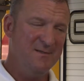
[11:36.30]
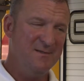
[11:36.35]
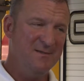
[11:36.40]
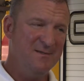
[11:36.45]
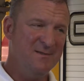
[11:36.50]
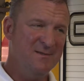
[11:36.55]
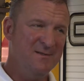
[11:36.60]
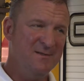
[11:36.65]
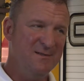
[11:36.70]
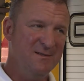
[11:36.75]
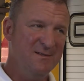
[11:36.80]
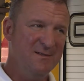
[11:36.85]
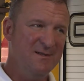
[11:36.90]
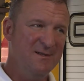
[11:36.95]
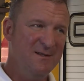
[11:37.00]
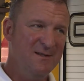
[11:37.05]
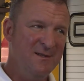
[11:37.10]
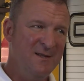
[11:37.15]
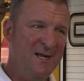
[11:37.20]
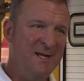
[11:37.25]
You know,
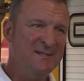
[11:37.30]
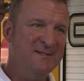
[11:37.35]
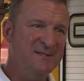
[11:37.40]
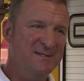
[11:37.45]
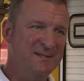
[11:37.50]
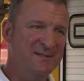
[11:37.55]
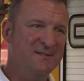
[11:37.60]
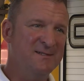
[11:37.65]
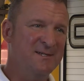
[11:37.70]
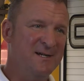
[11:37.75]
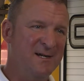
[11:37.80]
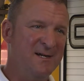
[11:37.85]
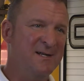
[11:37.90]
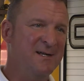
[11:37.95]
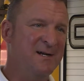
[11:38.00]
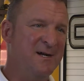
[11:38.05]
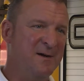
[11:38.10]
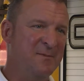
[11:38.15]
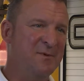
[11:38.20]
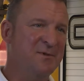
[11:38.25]
that's an
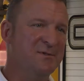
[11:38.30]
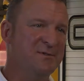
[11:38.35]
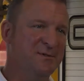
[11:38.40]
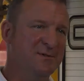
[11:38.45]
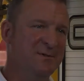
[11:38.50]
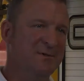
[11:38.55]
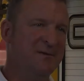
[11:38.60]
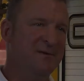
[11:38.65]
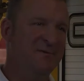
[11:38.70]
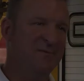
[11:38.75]
exciting opportunity